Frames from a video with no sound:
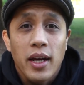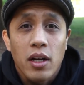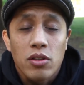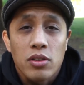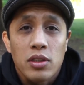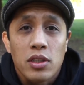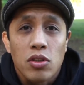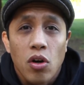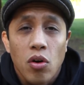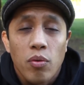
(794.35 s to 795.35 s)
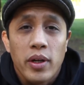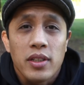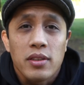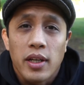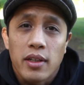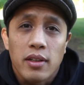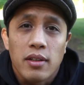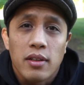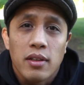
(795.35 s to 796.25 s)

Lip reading: else is already taken.